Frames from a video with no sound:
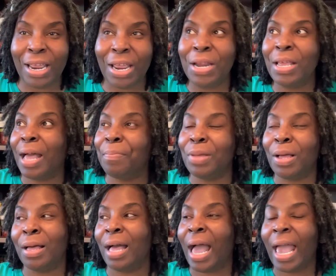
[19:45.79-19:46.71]
Any, I'm,
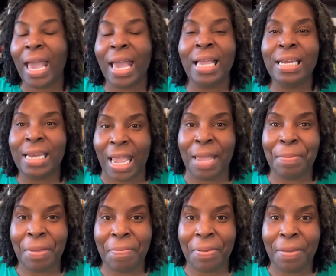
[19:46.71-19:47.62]
I hate
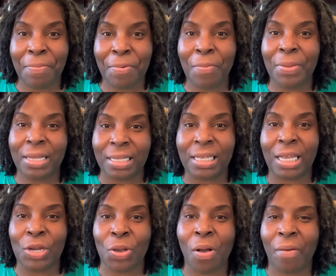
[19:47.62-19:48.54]
naming people because I
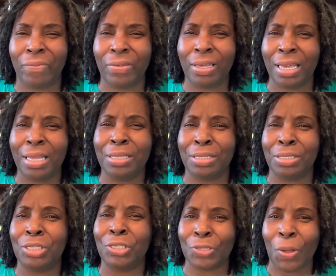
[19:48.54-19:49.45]
know I'm forgetting
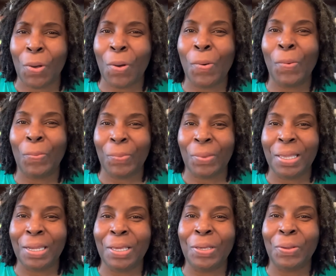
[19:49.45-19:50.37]
so
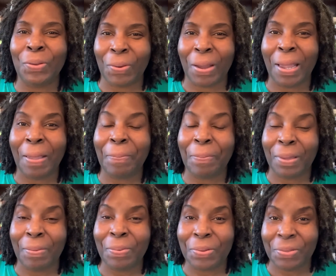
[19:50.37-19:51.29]
many great
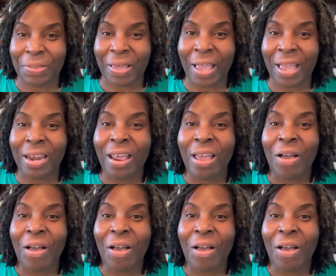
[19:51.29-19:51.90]
people that